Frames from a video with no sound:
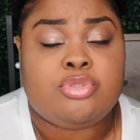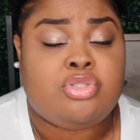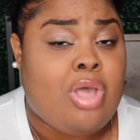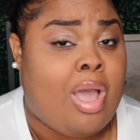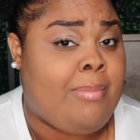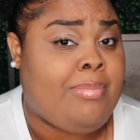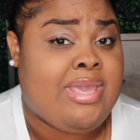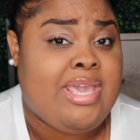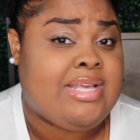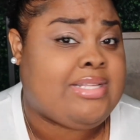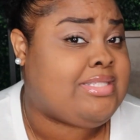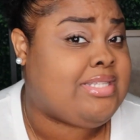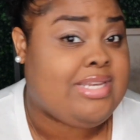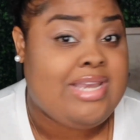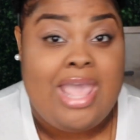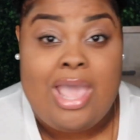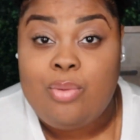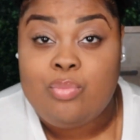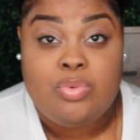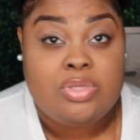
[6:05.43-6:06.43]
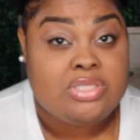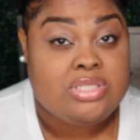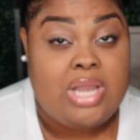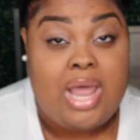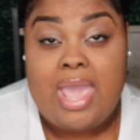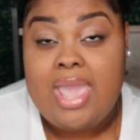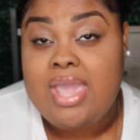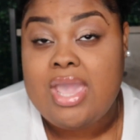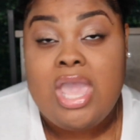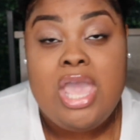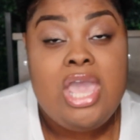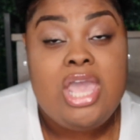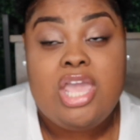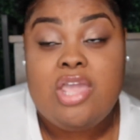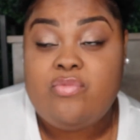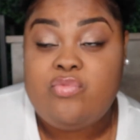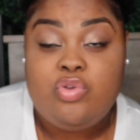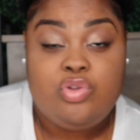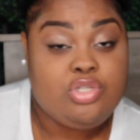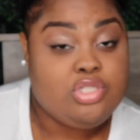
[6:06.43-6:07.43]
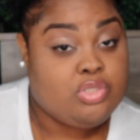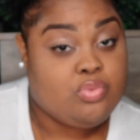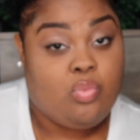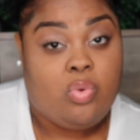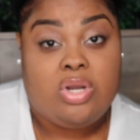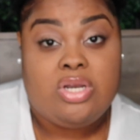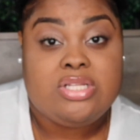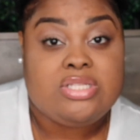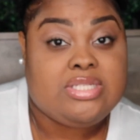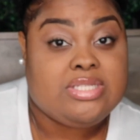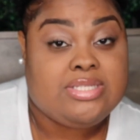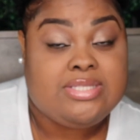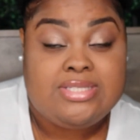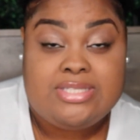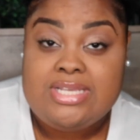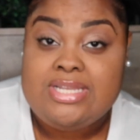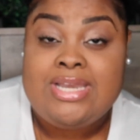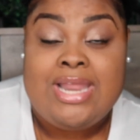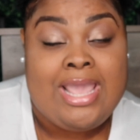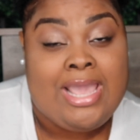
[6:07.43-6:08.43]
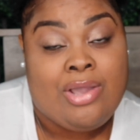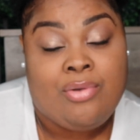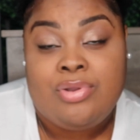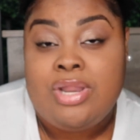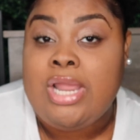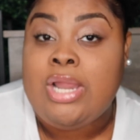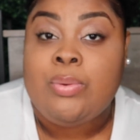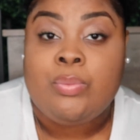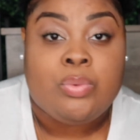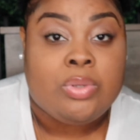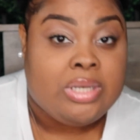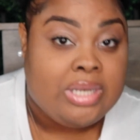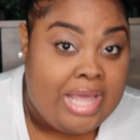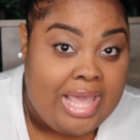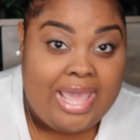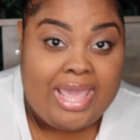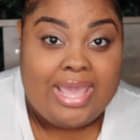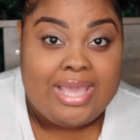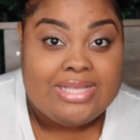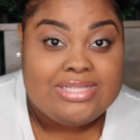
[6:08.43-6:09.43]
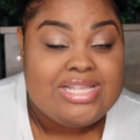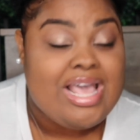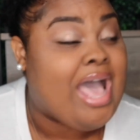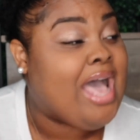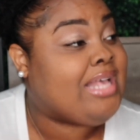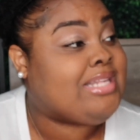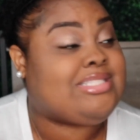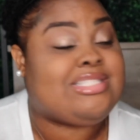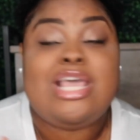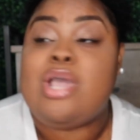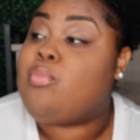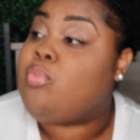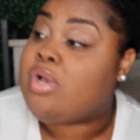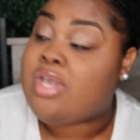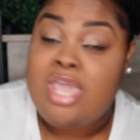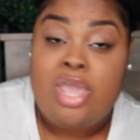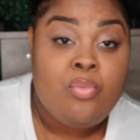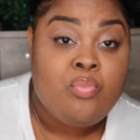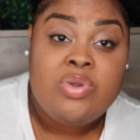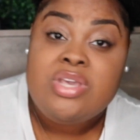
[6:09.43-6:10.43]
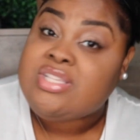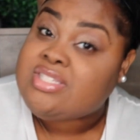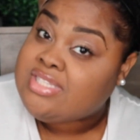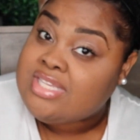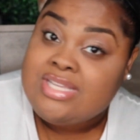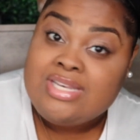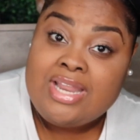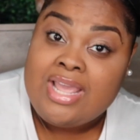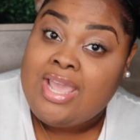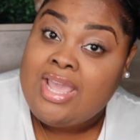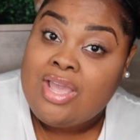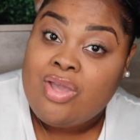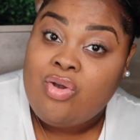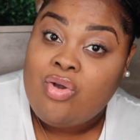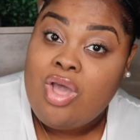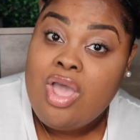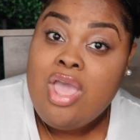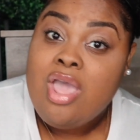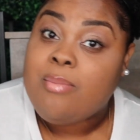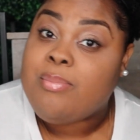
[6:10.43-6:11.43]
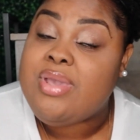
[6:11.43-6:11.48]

So I'm guessing that was like if you just wanted to sit down and relax. I said, well, can we sit down?